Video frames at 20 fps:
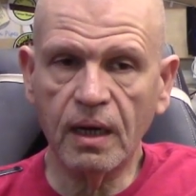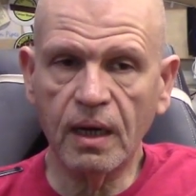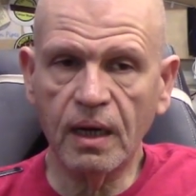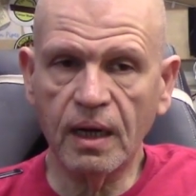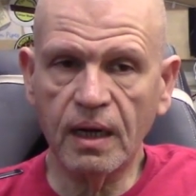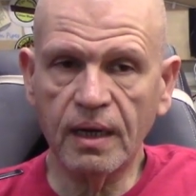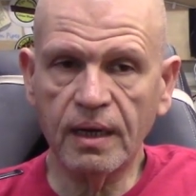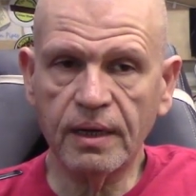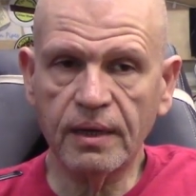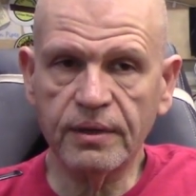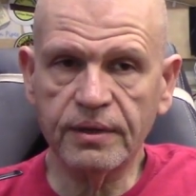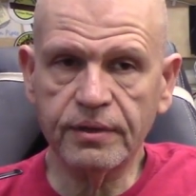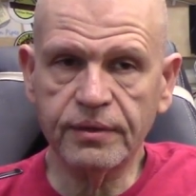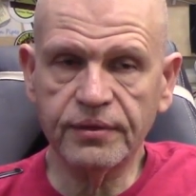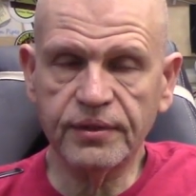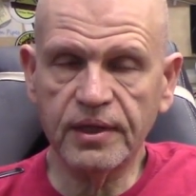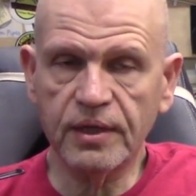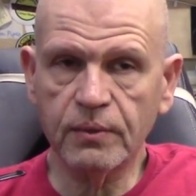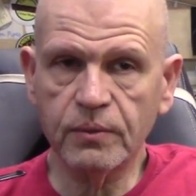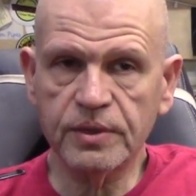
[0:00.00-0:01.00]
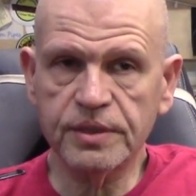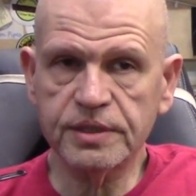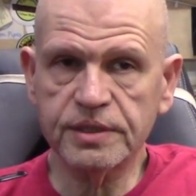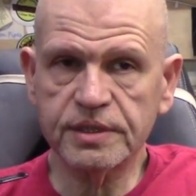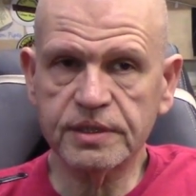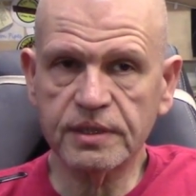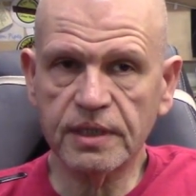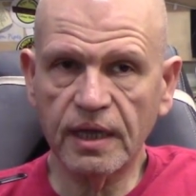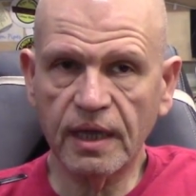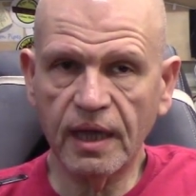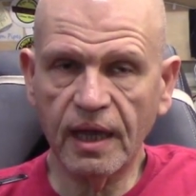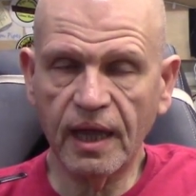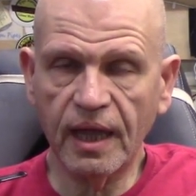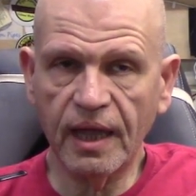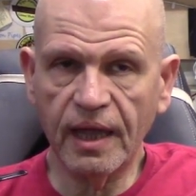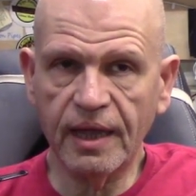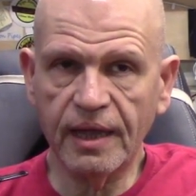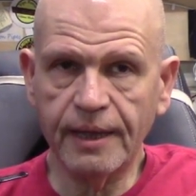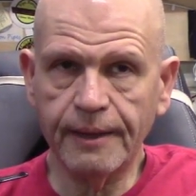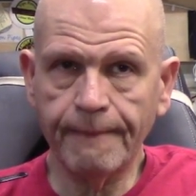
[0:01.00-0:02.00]
uh, there was
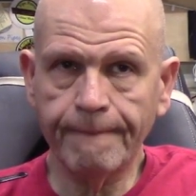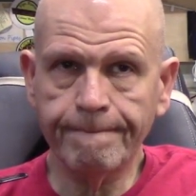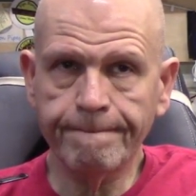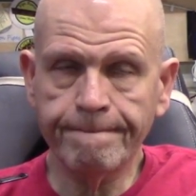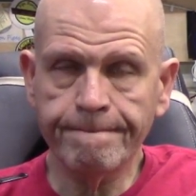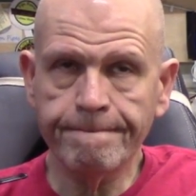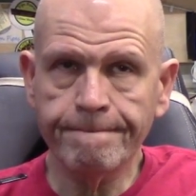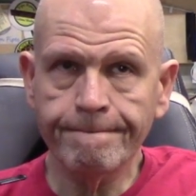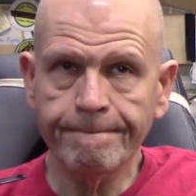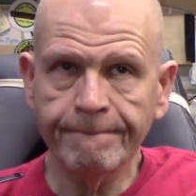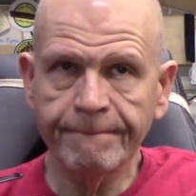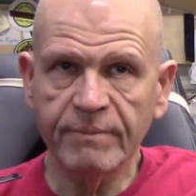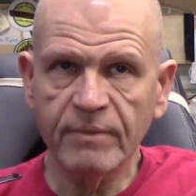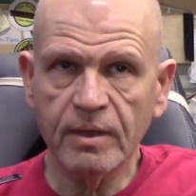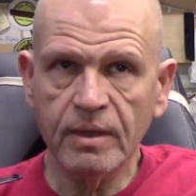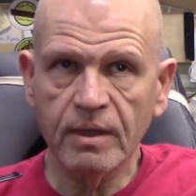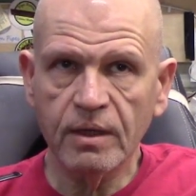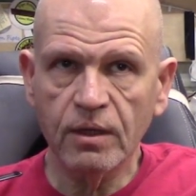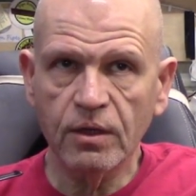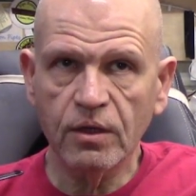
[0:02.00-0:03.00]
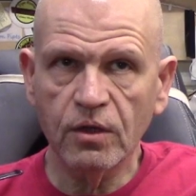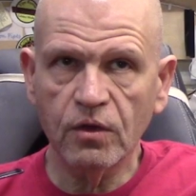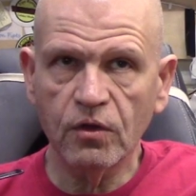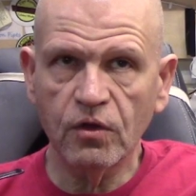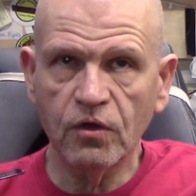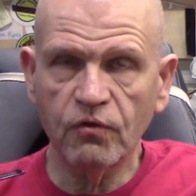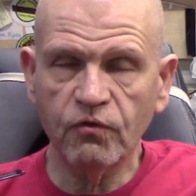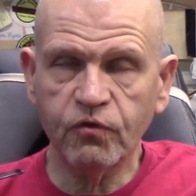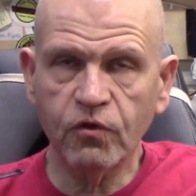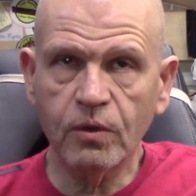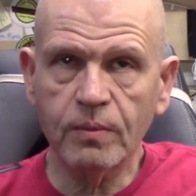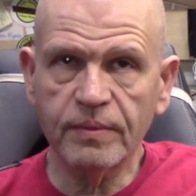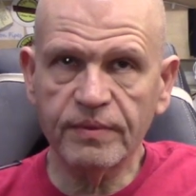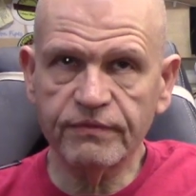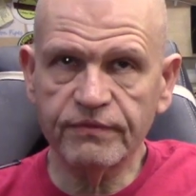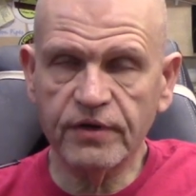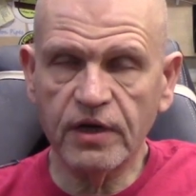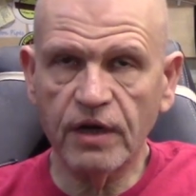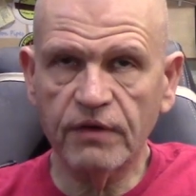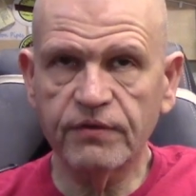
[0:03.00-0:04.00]
a form
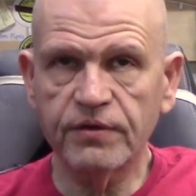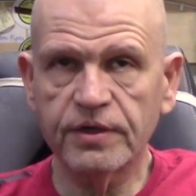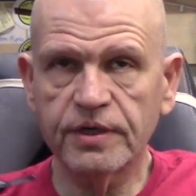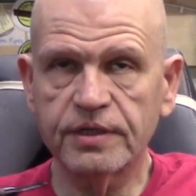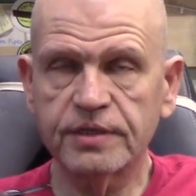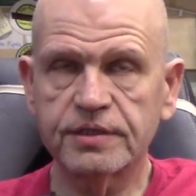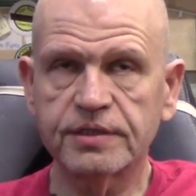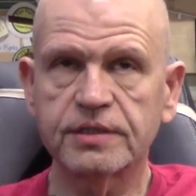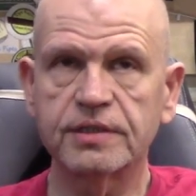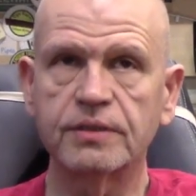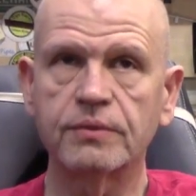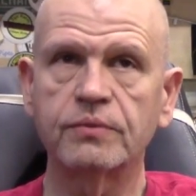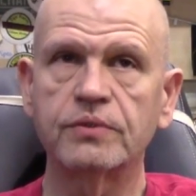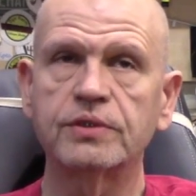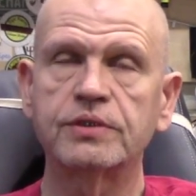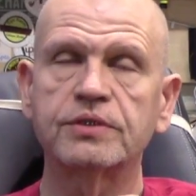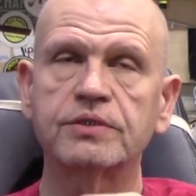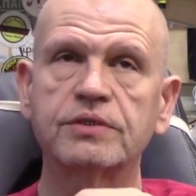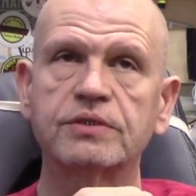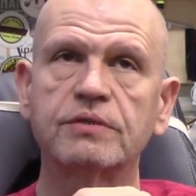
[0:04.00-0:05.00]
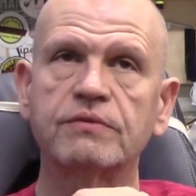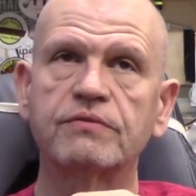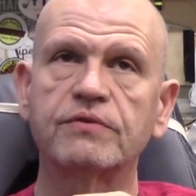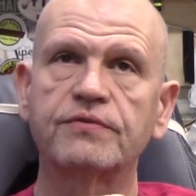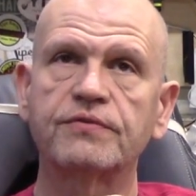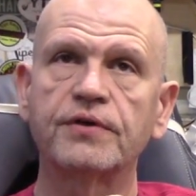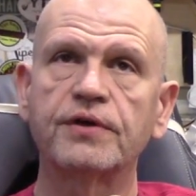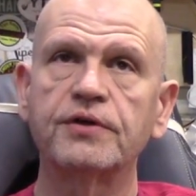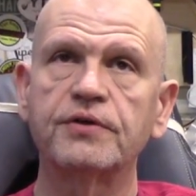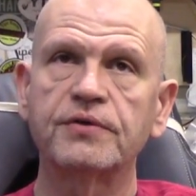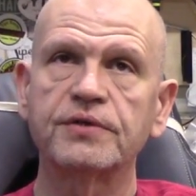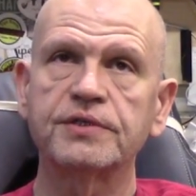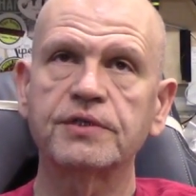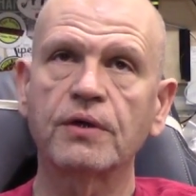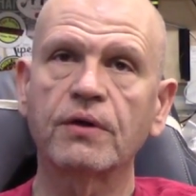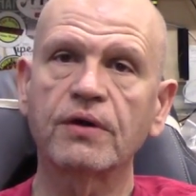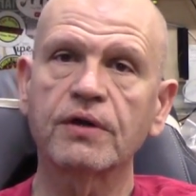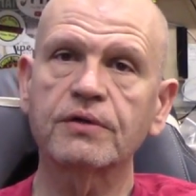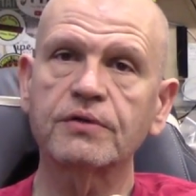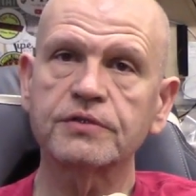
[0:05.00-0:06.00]
of governance that was referred to as the
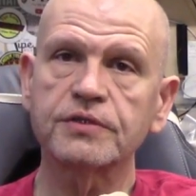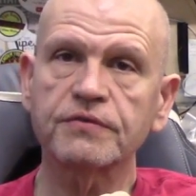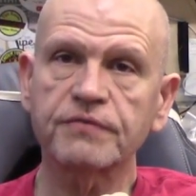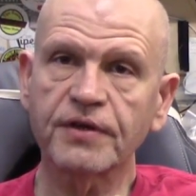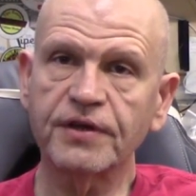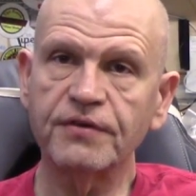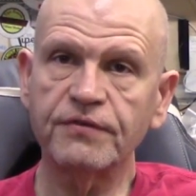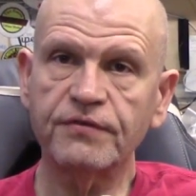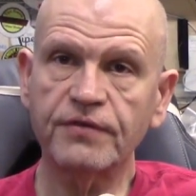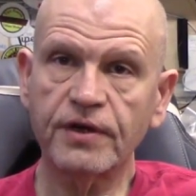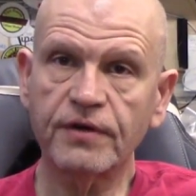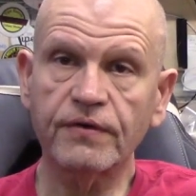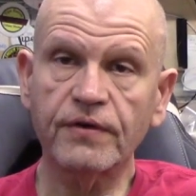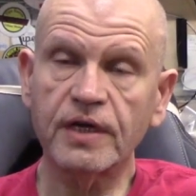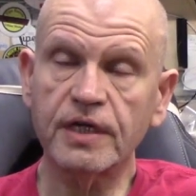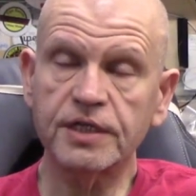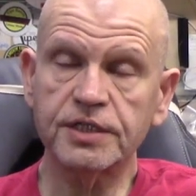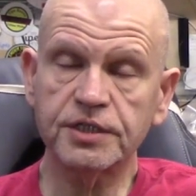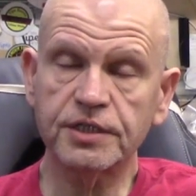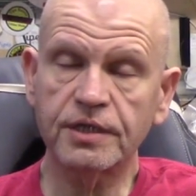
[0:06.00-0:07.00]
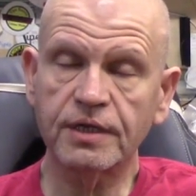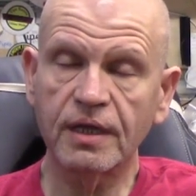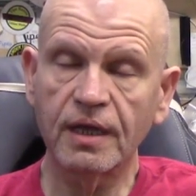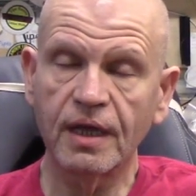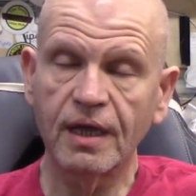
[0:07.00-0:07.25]
Articles of Confederation.